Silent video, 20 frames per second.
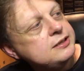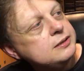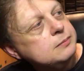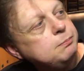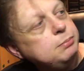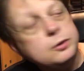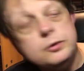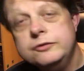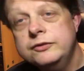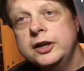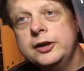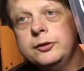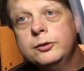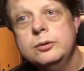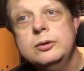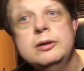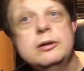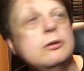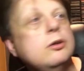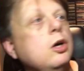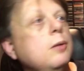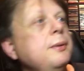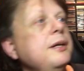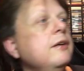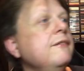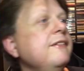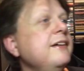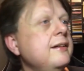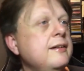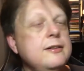This is a blue vinyl
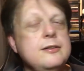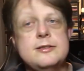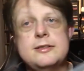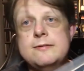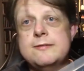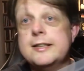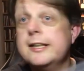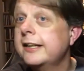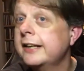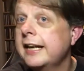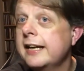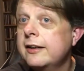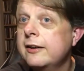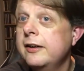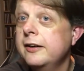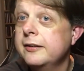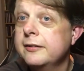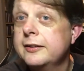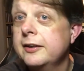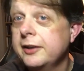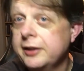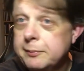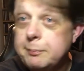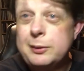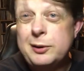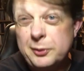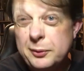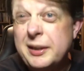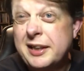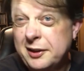copy of it, because if you're going to get Kind of
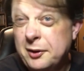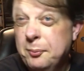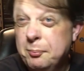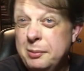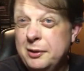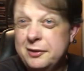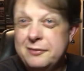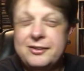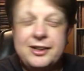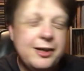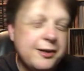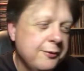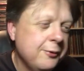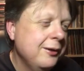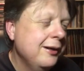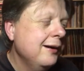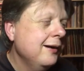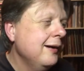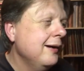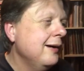Blue, get it on blue vinyl.